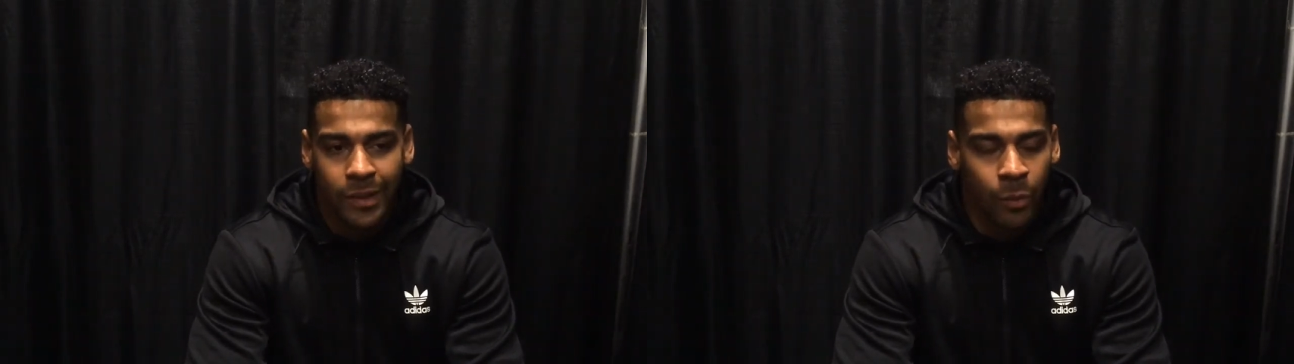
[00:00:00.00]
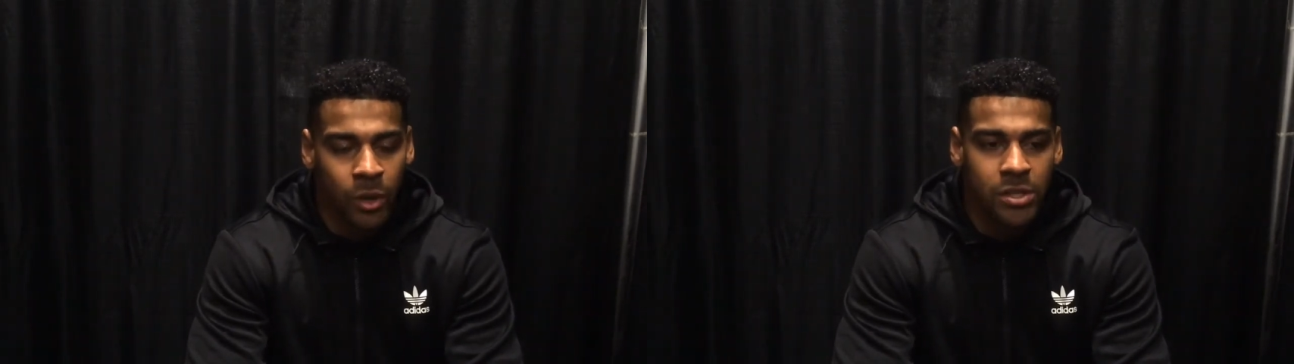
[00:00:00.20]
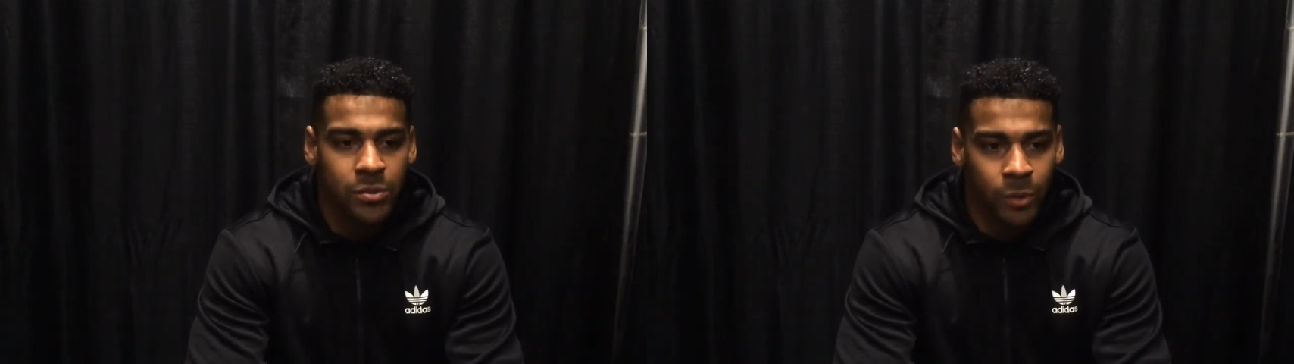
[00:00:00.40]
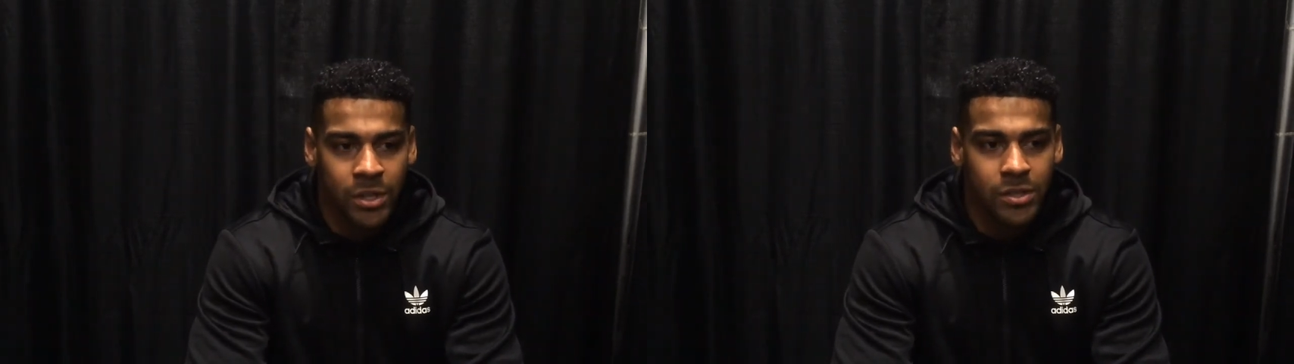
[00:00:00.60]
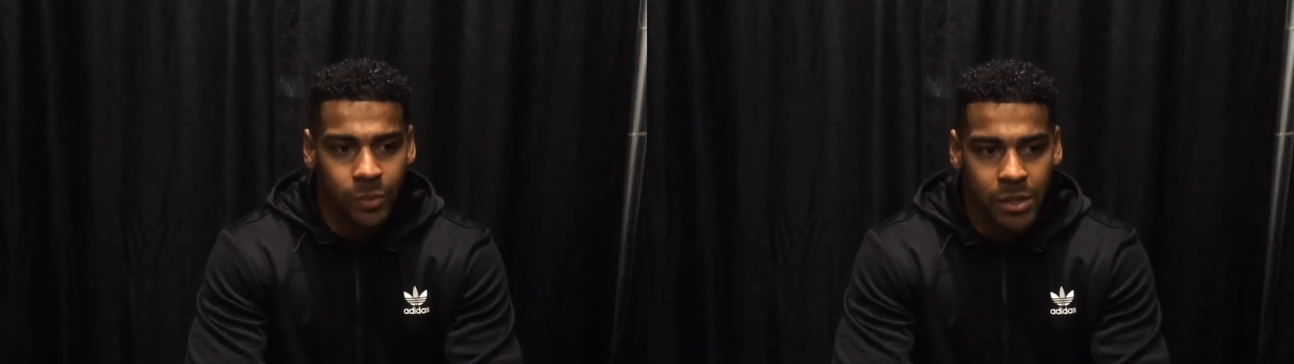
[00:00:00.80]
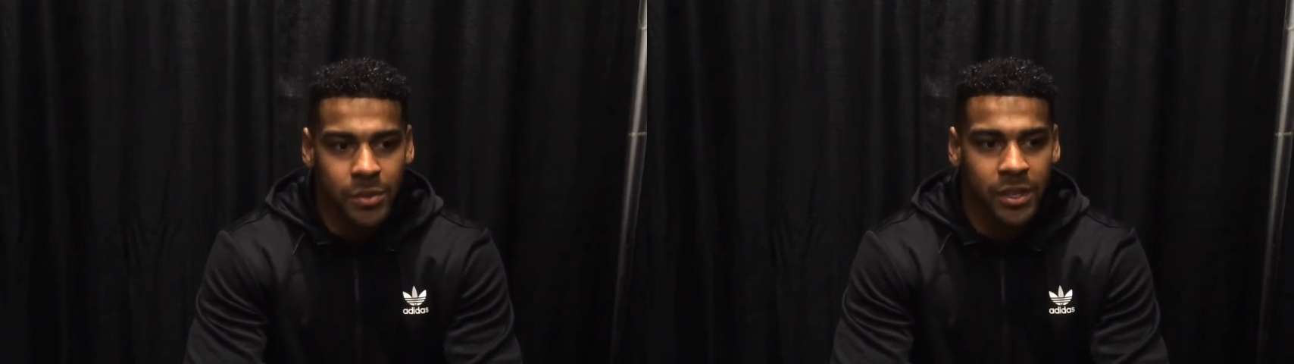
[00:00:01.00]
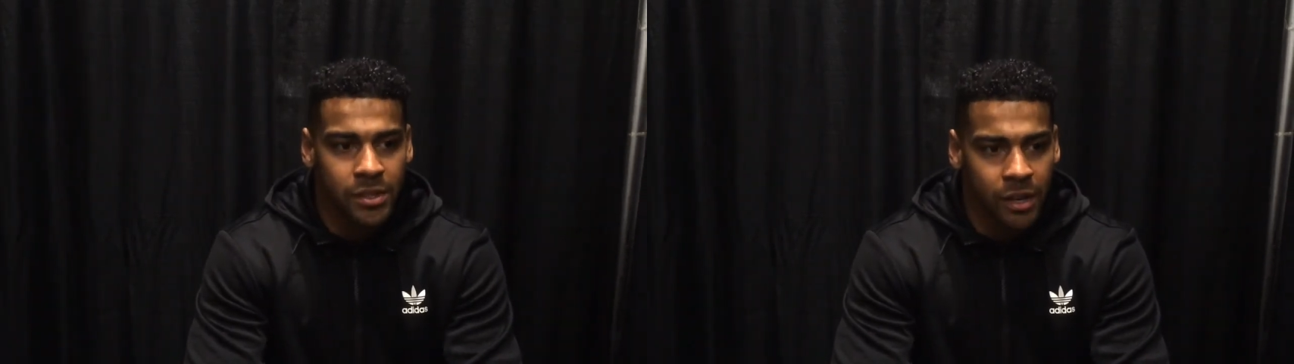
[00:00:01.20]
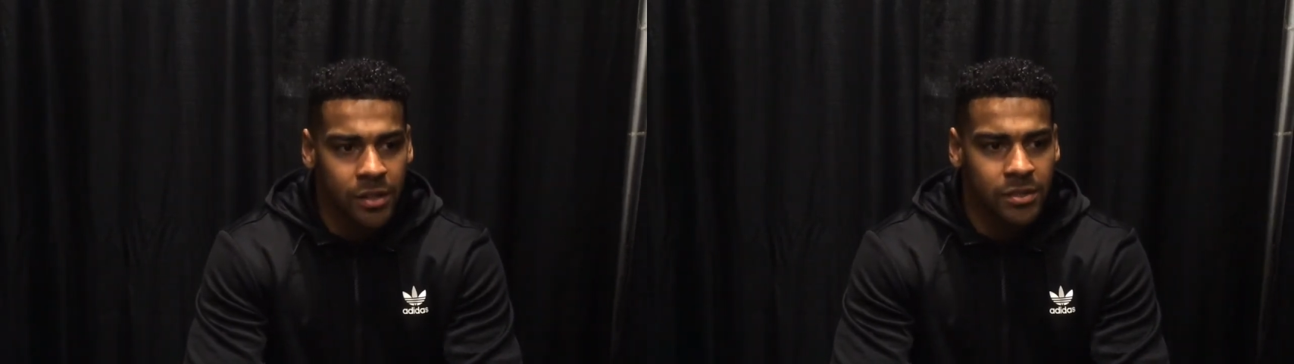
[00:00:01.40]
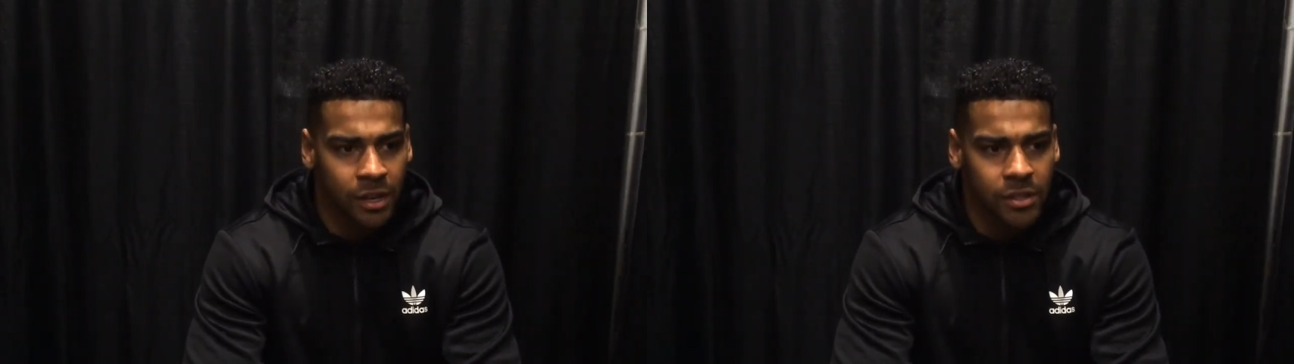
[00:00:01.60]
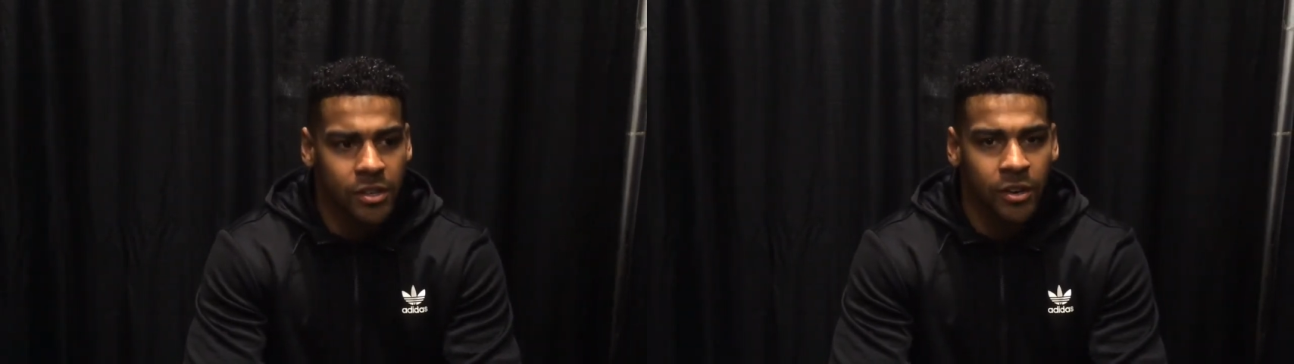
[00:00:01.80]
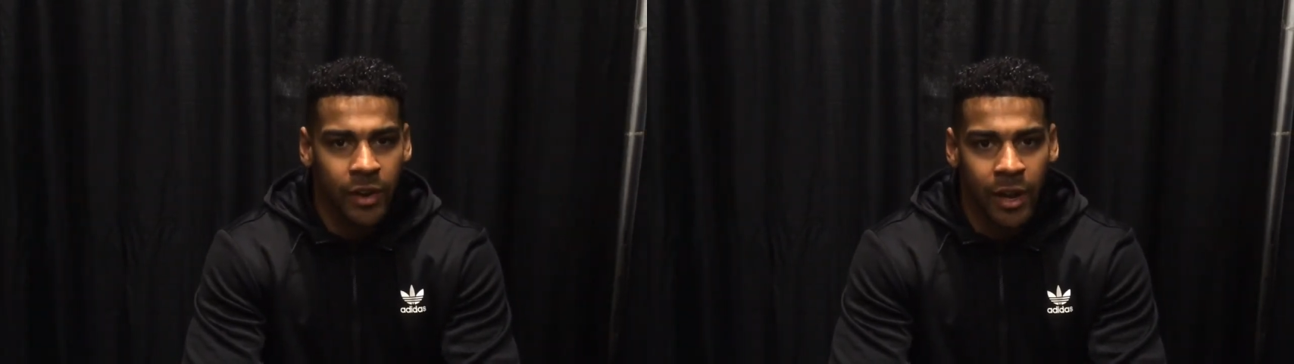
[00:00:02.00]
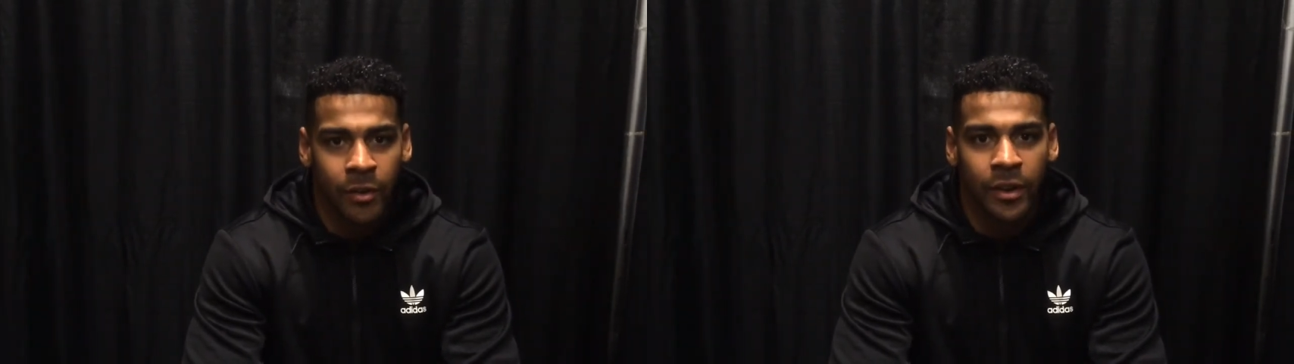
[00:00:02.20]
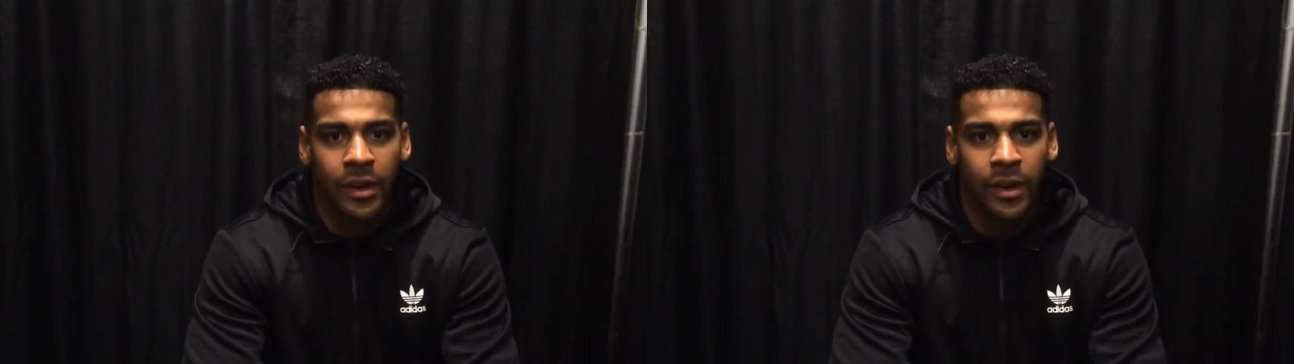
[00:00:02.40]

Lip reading: once we did start to turn around,